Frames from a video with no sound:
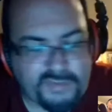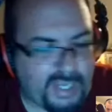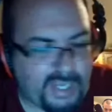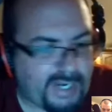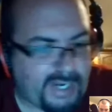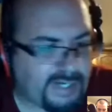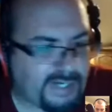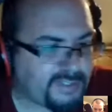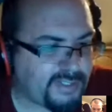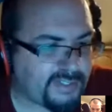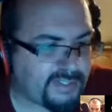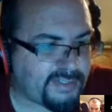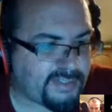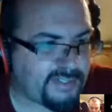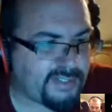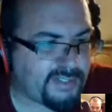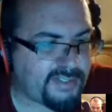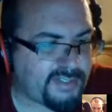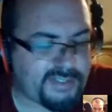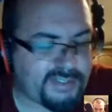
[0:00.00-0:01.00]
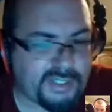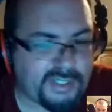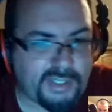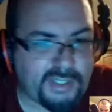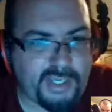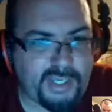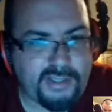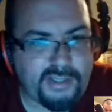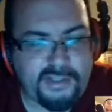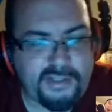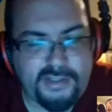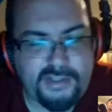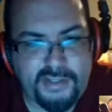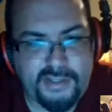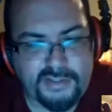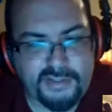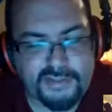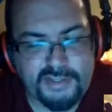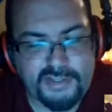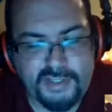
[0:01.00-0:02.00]
is silly.
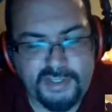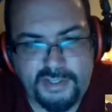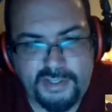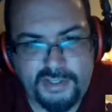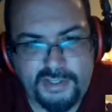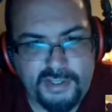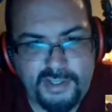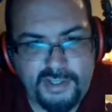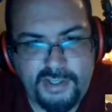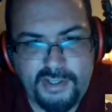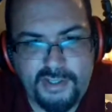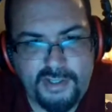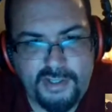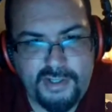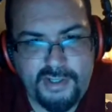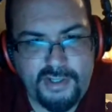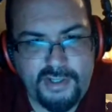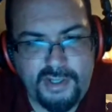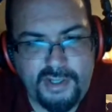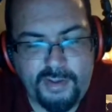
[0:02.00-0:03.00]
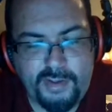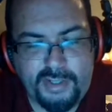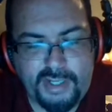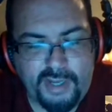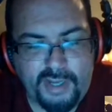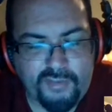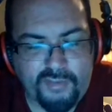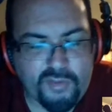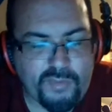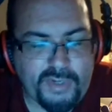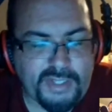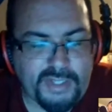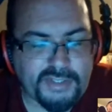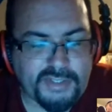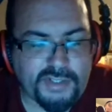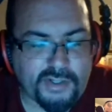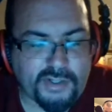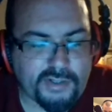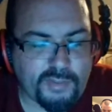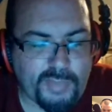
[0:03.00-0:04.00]
There's everybody's
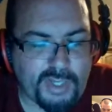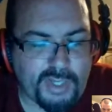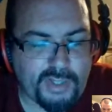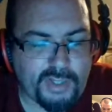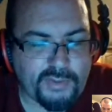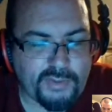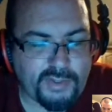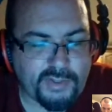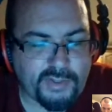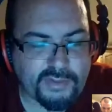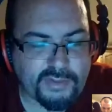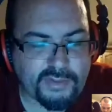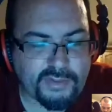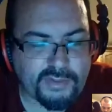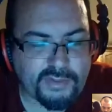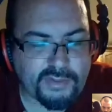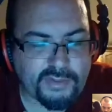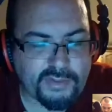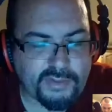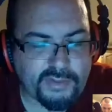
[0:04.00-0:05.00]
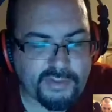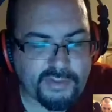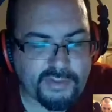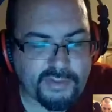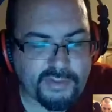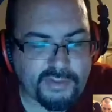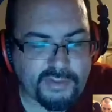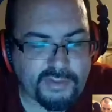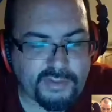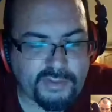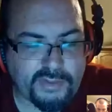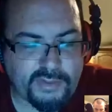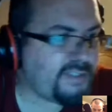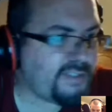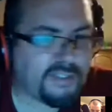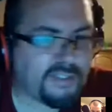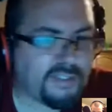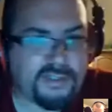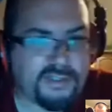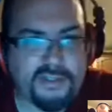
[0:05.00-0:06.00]
heard about the Clelin Ferrells,
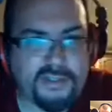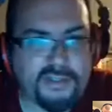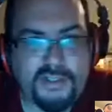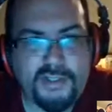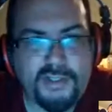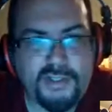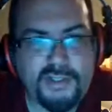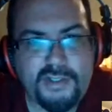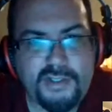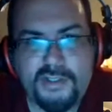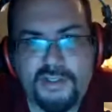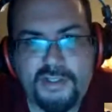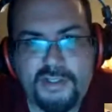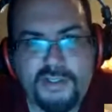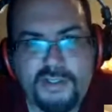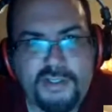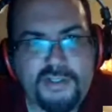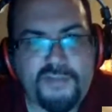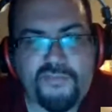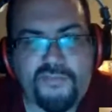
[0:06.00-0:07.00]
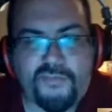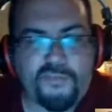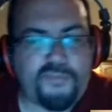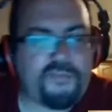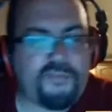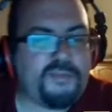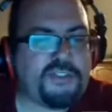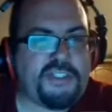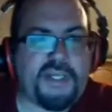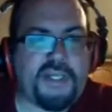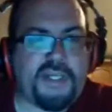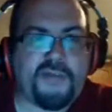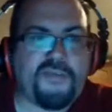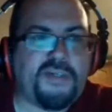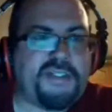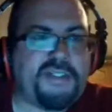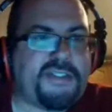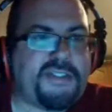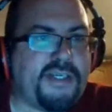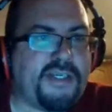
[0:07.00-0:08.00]
the
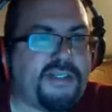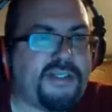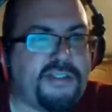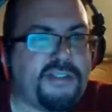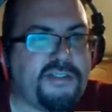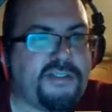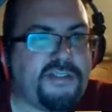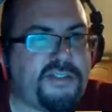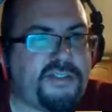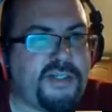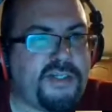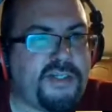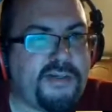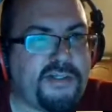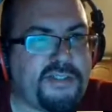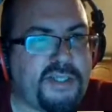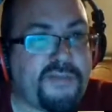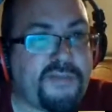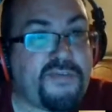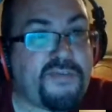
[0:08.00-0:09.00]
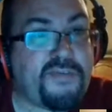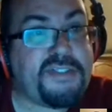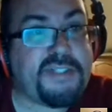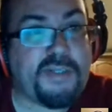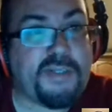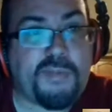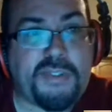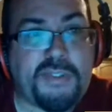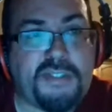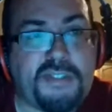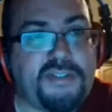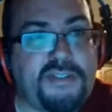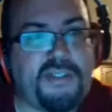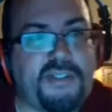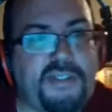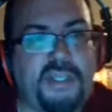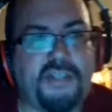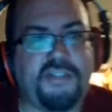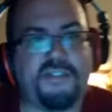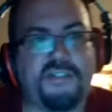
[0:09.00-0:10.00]
Jeffrey Simmons.
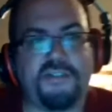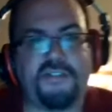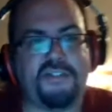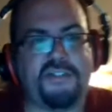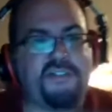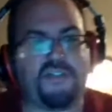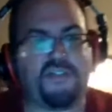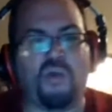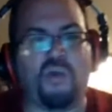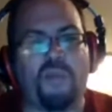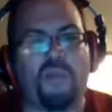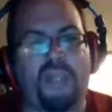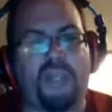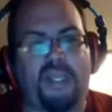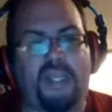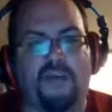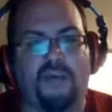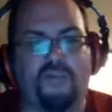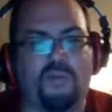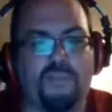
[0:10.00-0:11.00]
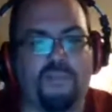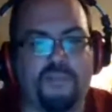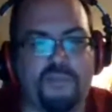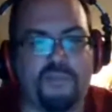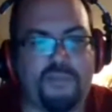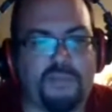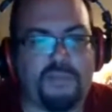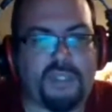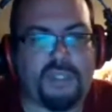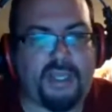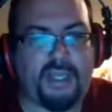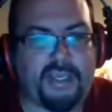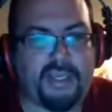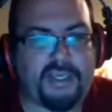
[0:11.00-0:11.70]
There's just so many of them. Like,